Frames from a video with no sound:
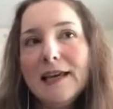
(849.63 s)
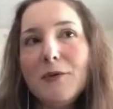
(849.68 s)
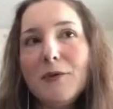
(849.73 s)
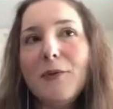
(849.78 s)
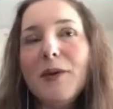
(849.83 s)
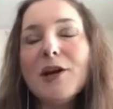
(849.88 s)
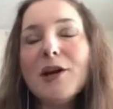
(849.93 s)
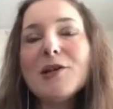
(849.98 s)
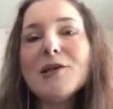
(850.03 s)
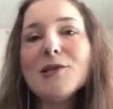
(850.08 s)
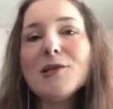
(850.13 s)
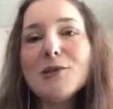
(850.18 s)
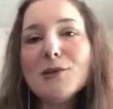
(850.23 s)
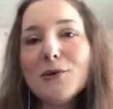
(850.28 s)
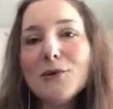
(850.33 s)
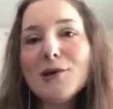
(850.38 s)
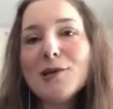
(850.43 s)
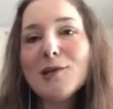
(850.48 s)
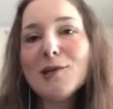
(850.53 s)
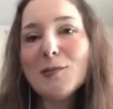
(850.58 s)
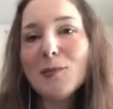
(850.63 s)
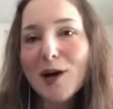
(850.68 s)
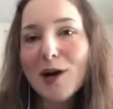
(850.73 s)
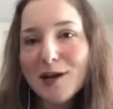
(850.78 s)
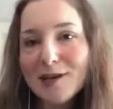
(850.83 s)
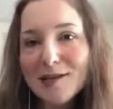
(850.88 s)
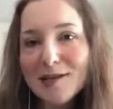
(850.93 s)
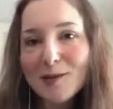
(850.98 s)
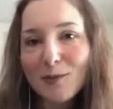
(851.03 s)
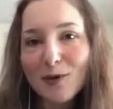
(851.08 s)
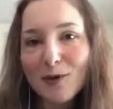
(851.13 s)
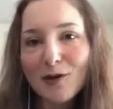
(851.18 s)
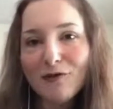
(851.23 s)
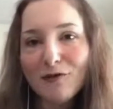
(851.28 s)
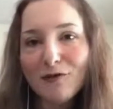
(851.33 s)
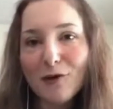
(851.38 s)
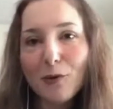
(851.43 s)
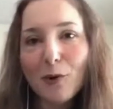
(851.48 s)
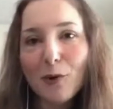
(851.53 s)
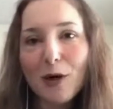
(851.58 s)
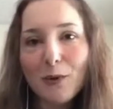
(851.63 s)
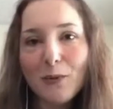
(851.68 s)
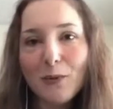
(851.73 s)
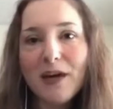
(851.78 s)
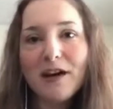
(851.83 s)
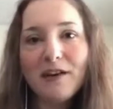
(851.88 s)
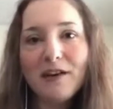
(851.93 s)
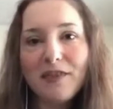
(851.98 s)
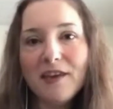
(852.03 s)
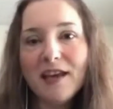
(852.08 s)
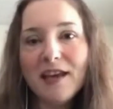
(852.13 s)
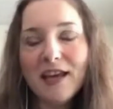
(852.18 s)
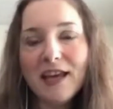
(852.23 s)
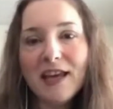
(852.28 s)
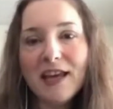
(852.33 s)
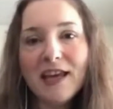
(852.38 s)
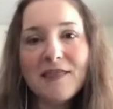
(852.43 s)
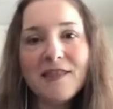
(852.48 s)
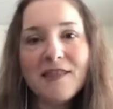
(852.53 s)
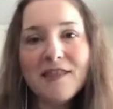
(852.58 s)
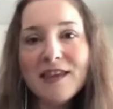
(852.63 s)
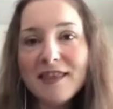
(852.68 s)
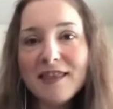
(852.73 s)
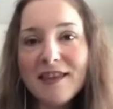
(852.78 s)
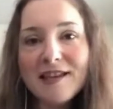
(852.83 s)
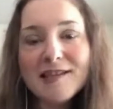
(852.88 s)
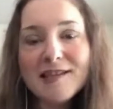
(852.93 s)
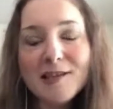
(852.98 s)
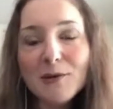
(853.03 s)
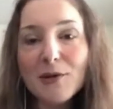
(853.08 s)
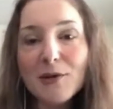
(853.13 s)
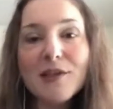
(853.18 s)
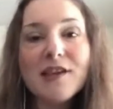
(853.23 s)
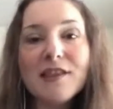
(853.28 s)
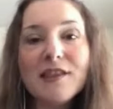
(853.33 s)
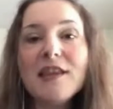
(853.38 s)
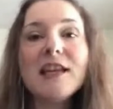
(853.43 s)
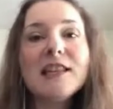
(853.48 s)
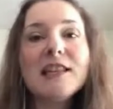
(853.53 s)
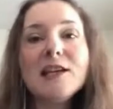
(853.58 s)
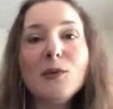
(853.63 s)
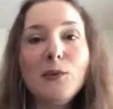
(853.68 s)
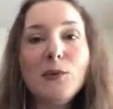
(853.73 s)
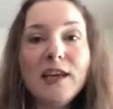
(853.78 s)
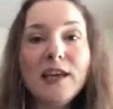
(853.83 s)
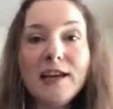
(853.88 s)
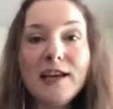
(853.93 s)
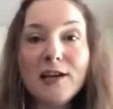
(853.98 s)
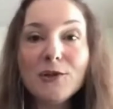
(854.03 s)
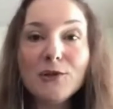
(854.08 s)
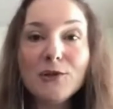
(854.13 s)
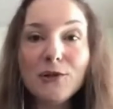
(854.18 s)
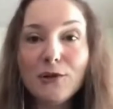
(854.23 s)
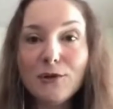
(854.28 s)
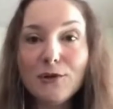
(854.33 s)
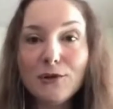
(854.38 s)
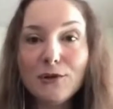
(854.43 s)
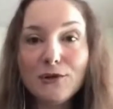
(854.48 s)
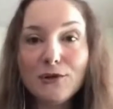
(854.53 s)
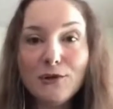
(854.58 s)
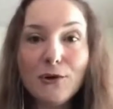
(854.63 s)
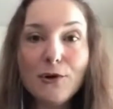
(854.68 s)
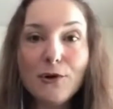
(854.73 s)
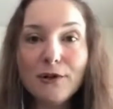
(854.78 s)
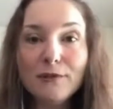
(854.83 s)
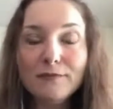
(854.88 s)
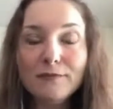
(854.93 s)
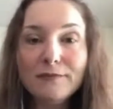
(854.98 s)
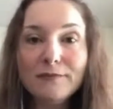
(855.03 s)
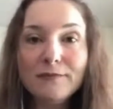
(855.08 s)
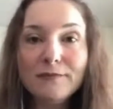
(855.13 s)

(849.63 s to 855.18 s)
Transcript: we are so responsible for what we are thinking. And that's the only thing that we can actually control.